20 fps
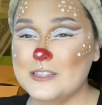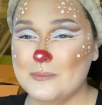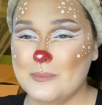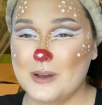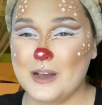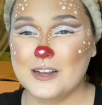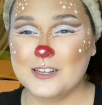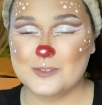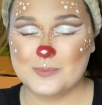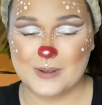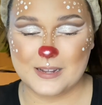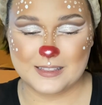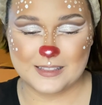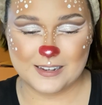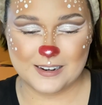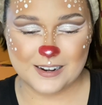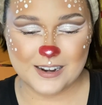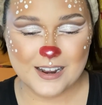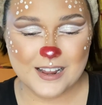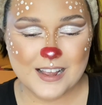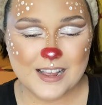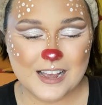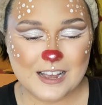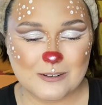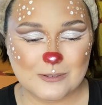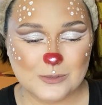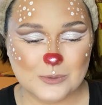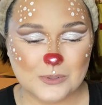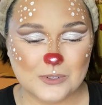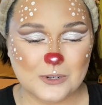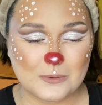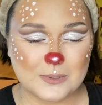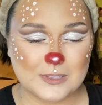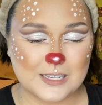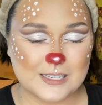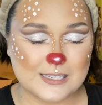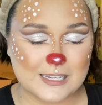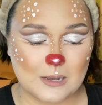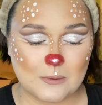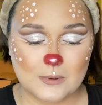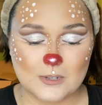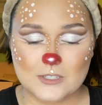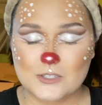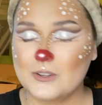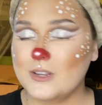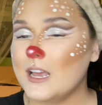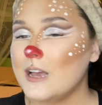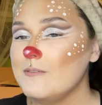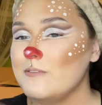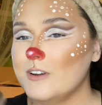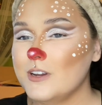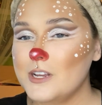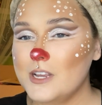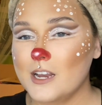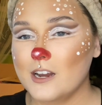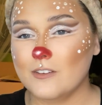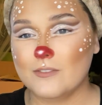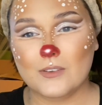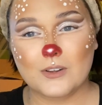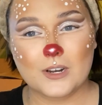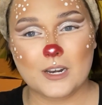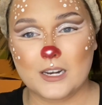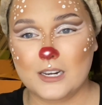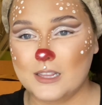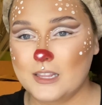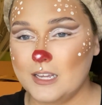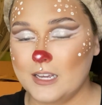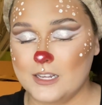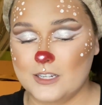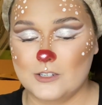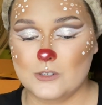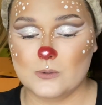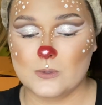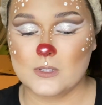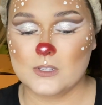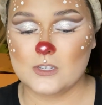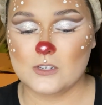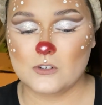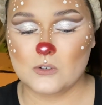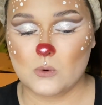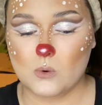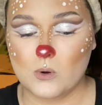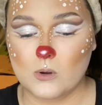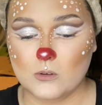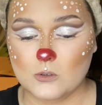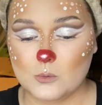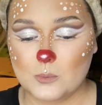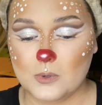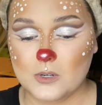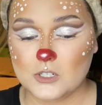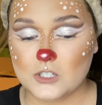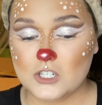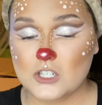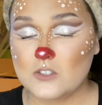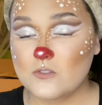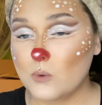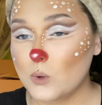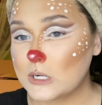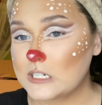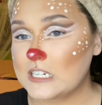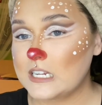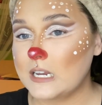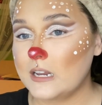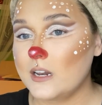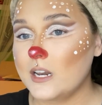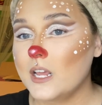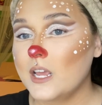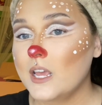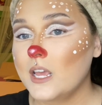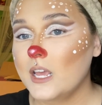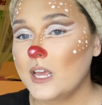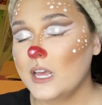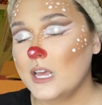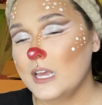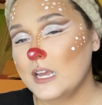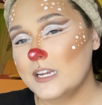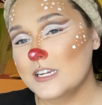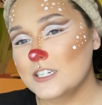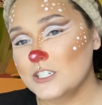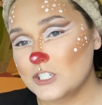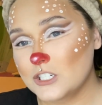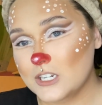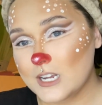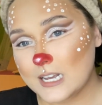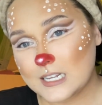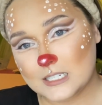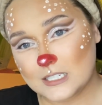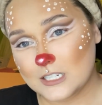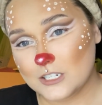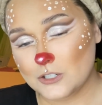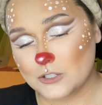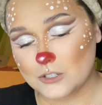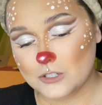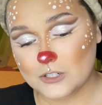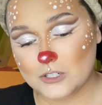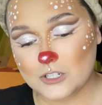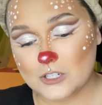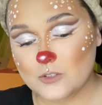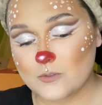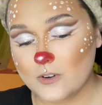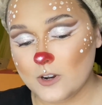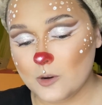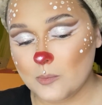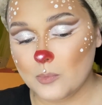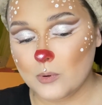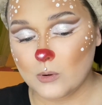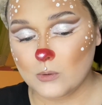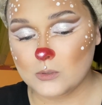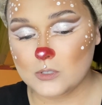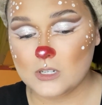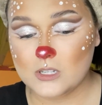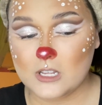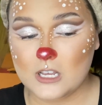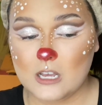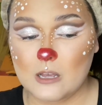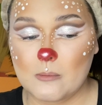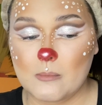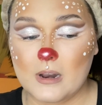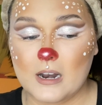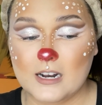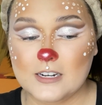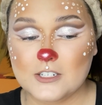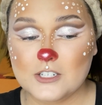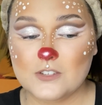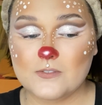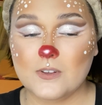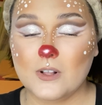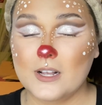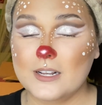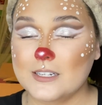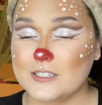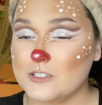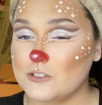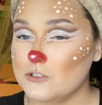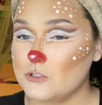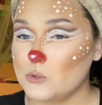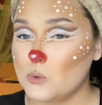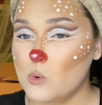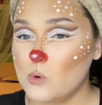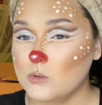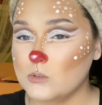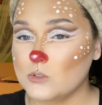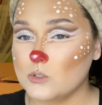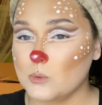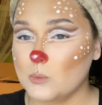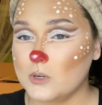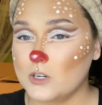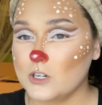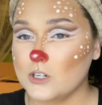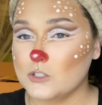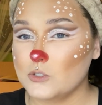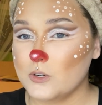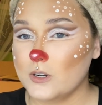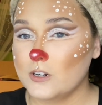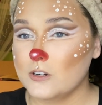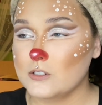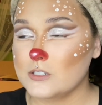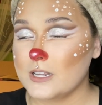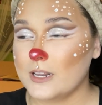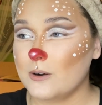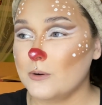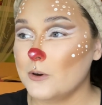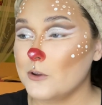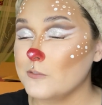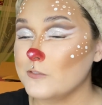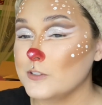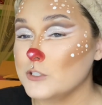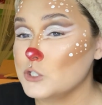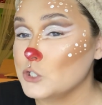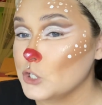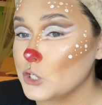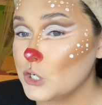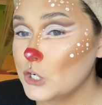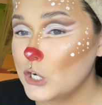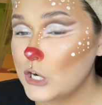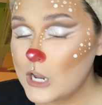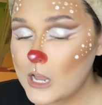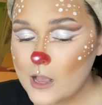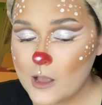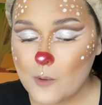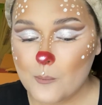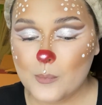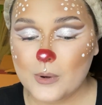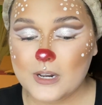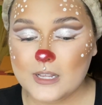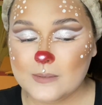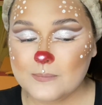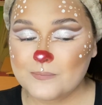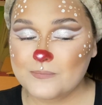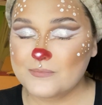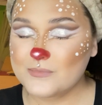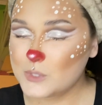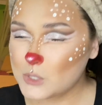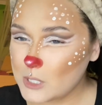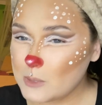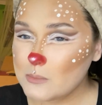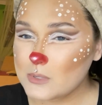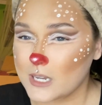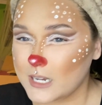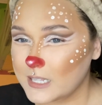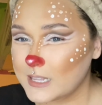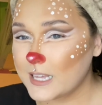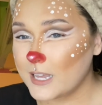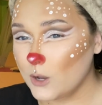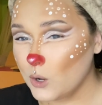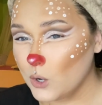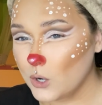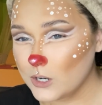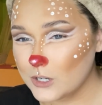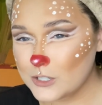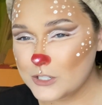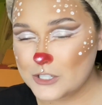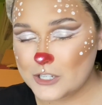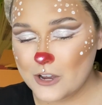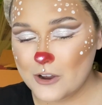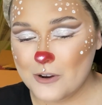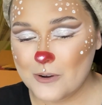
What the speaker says: box back there. I was wondering what that sound was. So yeah, I'm very careful on anything I use with essential oils because she's 14 and she has seizures. She's very prone to them, and I just feel like essential oils are one of her triggers. I don't know for sure, but it seems like they are. So